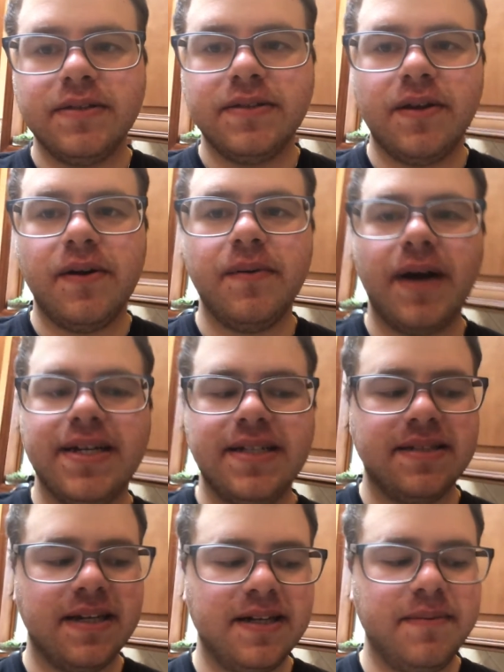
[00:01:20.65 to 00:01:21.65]
So I
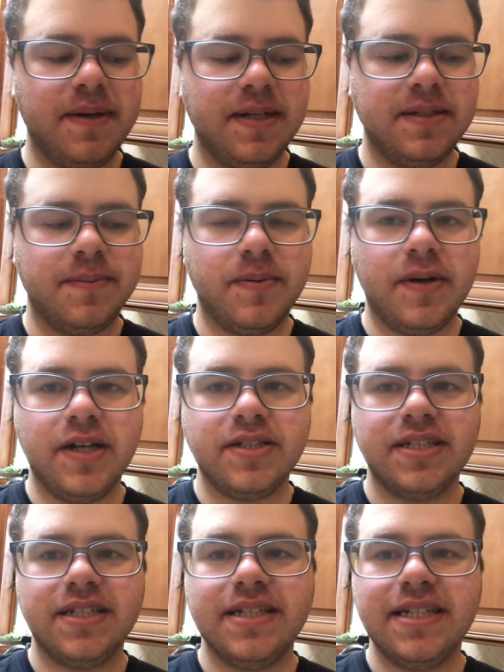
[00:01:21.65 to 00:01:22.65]
decided my
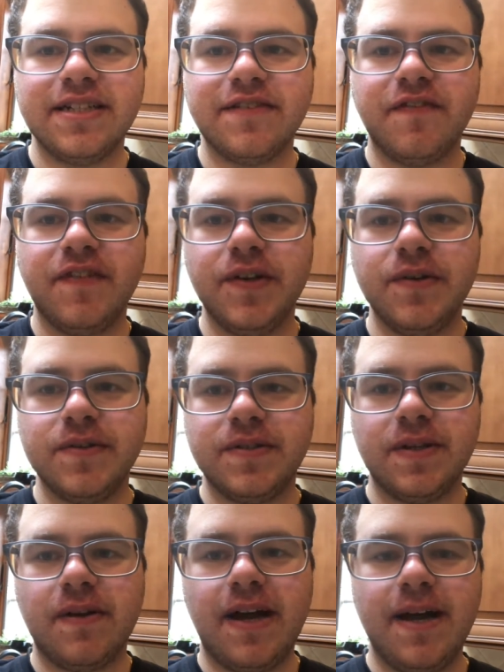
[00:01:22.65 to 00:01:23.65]
depression needed food,
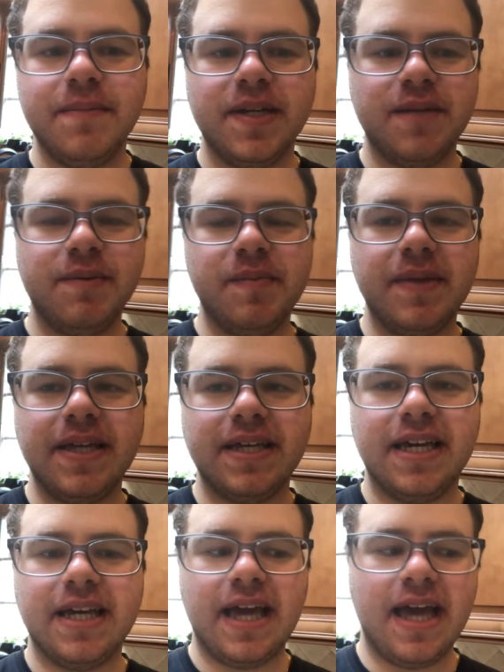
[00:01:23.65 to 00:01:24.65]
so I'm gonna be
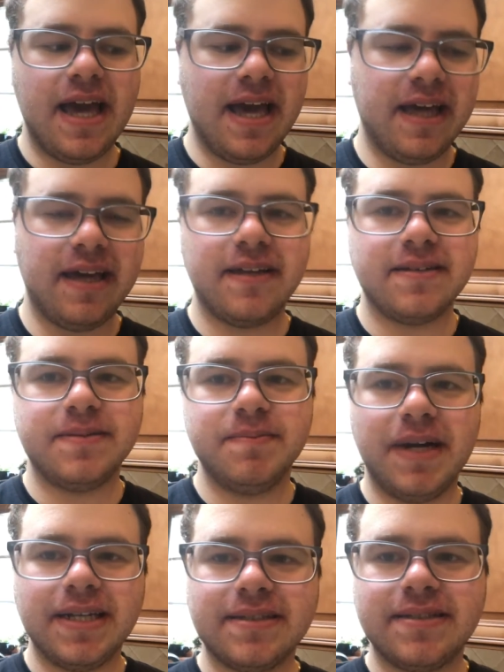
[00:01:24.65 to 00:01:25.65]
making eggs,
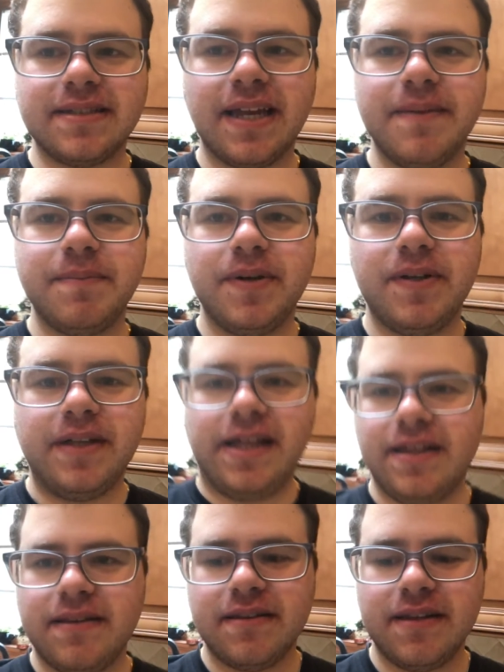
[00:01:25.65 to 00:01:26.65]
my staple,
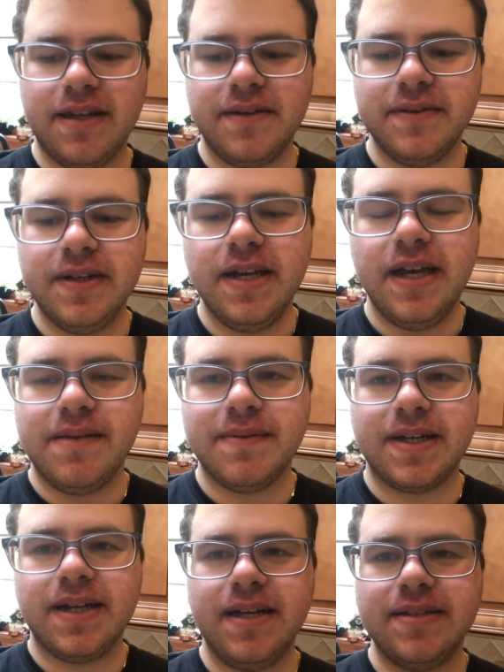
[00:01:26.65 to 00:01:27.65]
hello. And
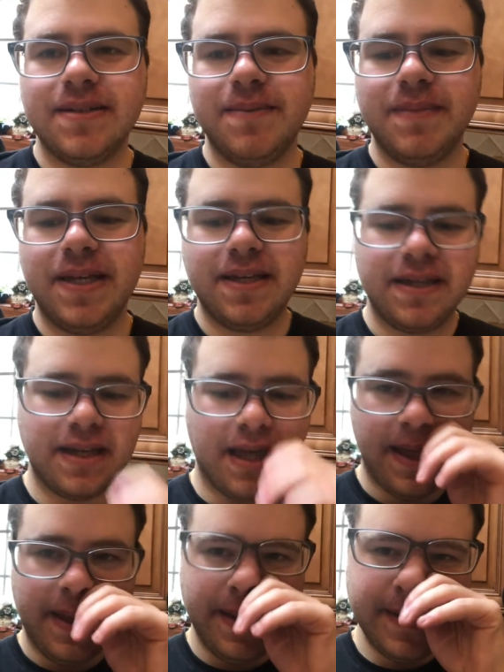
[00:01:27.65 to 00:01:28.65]
because I'm making
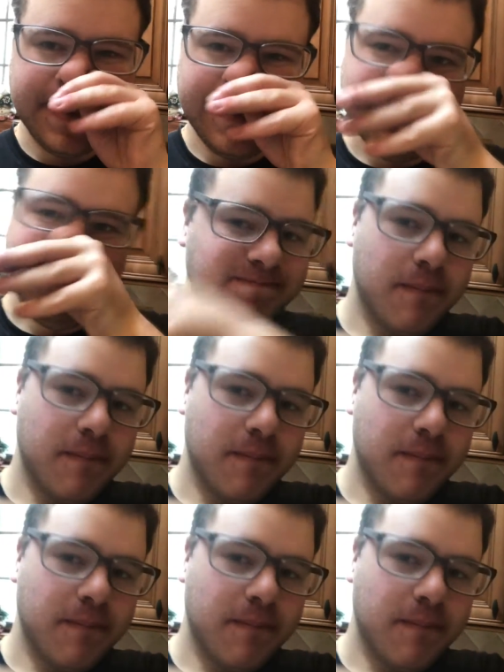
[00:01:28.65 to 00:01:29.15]
eggs,